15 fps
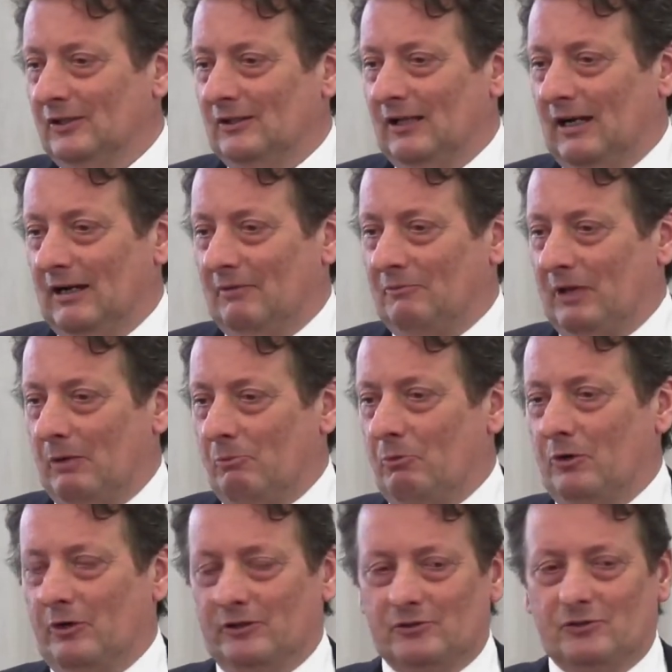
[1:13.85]
that
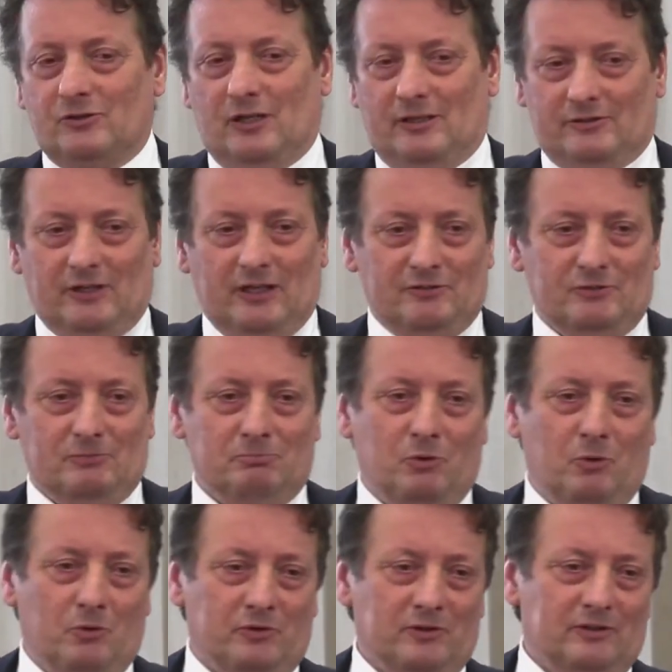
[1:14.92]
work is just as
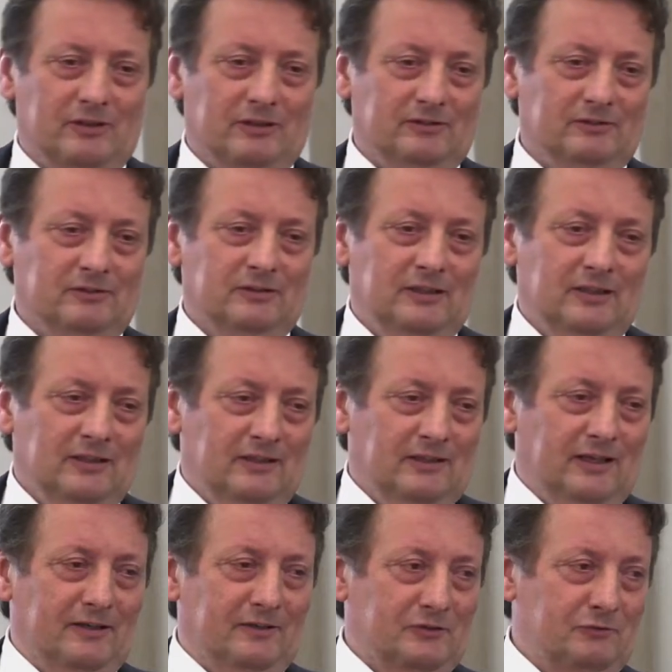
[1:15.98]
important
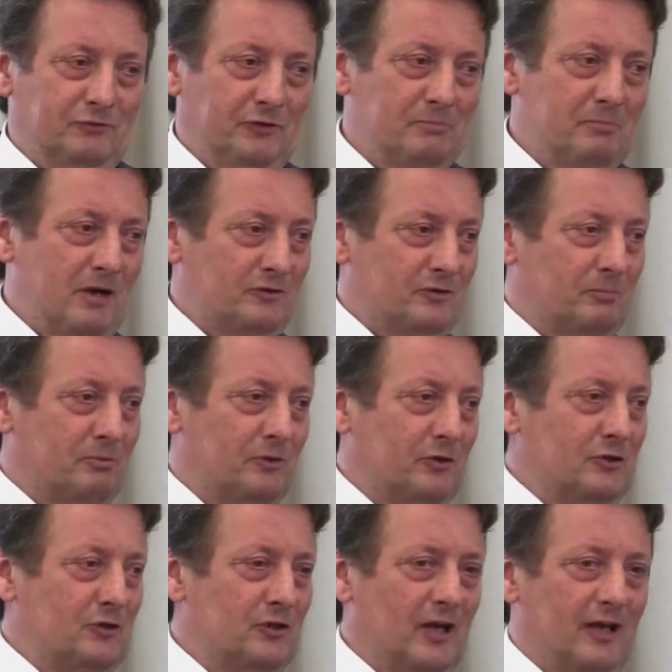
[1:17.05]
and is very much
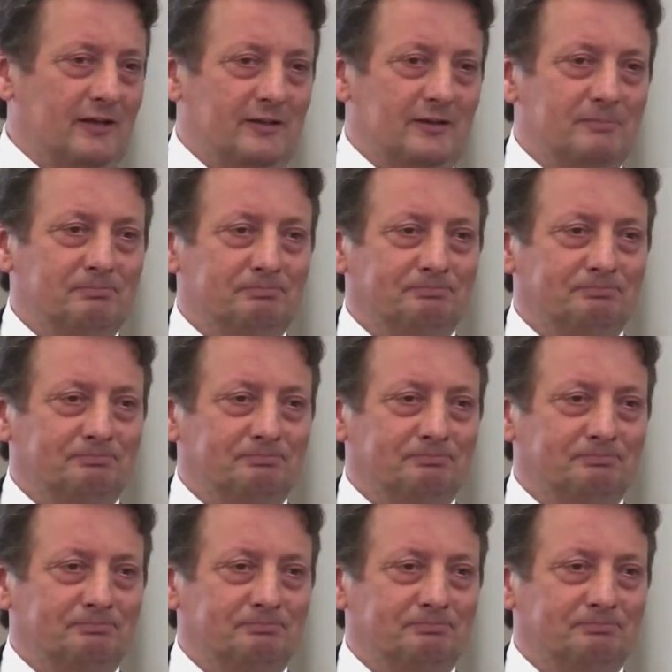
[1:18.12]
appreciated.